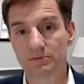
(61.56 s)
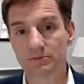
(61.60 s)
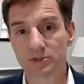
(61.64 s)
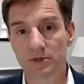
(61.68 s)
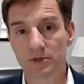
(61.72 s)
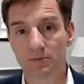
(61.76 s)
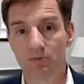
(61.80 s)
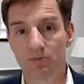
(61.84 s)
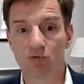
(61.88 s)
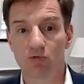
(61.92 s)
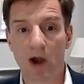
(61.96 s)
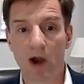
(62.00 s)

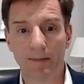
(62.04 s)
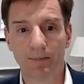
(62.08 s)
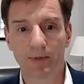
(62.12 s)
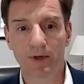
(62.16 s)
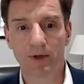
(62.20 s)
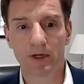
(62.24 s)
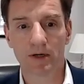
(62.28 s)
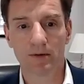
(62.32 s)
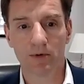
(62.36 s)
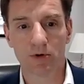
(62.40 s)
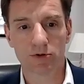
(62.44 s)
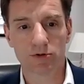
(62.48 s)
some
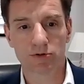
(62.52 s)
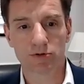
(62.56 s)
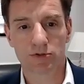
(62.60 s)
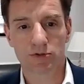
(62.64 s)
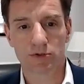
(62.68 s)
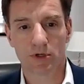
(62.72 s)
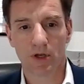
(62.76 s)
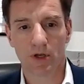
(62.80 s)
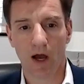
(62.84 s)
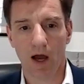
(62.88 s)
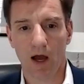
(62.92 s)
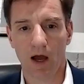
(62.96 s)
reputable
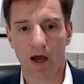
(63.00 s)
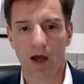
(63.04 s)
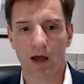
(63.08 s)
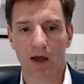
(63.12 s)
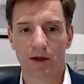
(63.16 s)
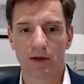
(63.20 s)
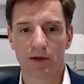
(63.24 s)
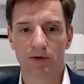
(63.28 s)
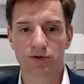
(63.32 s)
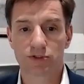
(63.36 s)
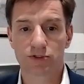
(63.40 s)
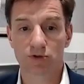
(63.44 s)

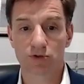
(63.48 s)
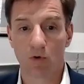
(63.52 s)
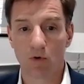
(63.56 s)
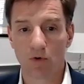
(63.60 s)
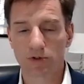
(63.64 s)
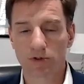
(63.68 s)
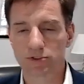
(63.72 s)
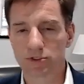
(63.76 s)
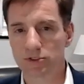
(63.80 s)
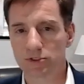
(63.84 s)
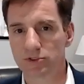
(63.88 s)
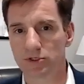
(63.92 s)

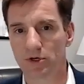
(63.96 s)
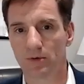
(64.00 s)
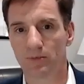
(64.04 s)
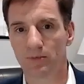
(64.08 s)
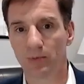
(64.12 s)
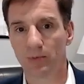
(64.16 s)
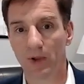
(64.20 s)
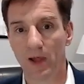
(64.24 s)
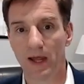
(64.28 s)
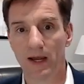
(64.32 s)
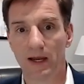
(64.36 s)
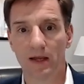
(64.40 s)
sources. There are
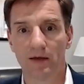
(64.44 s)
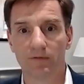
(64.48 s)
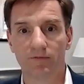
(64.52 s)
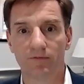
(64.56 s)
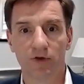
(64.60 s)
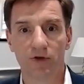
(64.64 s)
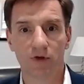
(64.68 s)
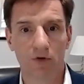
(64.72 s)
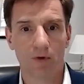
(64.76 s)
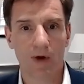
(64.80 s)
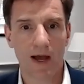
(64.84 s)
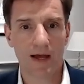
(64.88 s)
plenty of
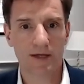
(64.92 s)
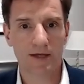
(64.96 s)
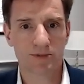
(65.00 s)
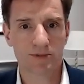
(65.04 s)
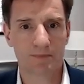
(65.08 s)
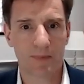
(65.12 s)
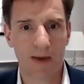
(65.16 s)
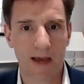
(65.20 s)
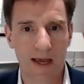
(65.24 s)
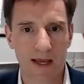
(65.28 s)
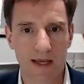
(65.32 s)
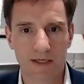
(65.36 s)
US
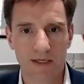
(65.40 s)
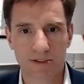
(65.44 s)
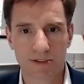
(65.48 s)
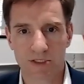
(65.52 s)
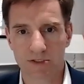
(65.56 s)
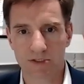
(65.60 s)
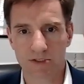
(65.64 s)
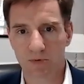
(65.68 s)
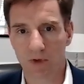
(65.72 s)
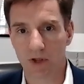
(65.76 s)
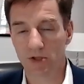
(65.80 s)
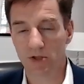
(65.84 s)
based
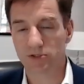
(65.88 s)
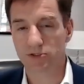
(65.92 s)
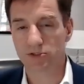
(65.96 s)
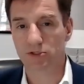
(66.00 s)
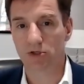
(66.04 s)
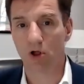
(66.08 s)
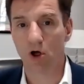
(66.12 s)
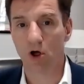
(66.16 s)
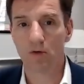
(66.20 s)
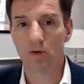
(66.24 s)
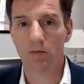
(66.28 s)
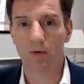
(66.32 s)
as well as
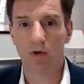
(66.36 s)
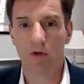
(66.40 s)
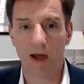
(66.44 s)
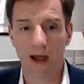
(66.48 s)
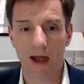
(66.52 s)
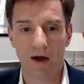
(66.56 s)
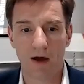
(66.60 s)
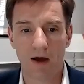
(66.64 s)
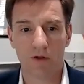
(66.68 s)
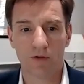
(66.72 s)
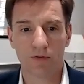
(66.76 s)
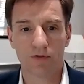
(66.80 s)
global
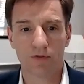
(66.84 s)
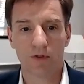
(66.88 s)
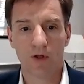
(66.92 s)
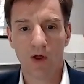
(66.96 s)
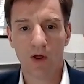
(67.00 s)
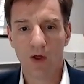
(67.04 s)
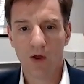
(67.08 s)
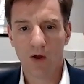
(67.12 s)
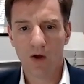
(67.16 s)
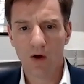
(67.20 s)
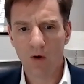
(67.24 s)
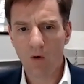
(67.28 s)
health
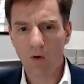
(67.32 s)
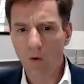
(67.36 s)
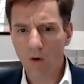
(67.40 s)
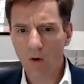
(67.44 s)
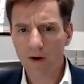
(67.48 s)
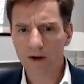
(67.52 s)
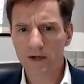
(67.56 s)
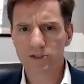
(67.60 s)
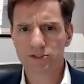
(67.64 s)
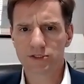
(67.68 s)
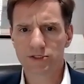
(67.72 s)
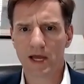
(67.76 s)

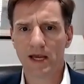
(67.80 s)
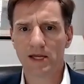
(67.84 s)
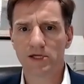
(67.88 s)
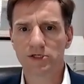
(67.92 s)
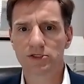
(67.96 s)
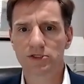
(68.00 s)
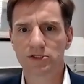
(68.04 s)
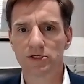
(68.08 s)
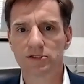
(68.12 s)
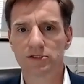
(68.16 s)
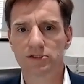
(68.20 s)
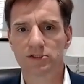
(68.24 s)

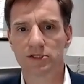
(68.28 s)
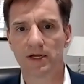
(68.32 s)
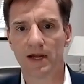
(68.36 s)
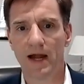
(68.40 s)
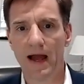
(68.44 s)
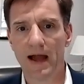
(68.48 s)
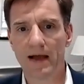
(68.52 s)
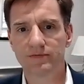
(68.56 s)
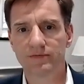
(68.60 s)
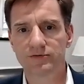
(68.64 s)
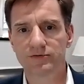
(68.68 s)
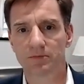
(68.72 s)
organizations that
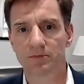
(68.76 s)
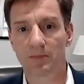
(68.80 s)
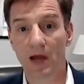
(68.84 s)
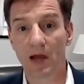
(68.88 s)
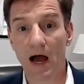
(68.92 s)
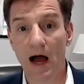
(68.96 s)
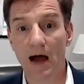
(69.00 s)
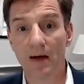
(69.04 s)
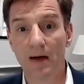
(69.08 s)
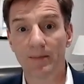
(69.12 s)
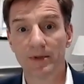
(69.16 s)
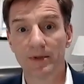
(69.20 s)
have some
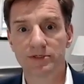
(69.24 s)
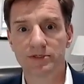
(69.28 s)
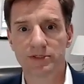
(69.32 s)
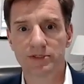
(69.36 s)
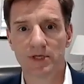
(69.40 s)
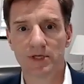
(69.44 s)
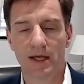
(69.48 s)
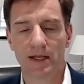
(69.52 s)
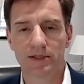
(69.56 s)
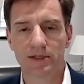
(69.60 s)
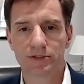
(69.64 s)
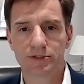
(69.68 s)
common
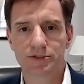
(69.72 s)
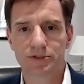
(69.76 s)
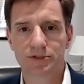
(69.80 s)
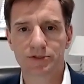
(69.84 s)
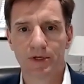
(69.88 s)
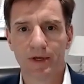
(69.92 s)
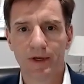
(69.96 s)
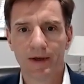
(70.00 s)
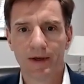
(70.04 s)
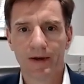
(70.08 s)
sense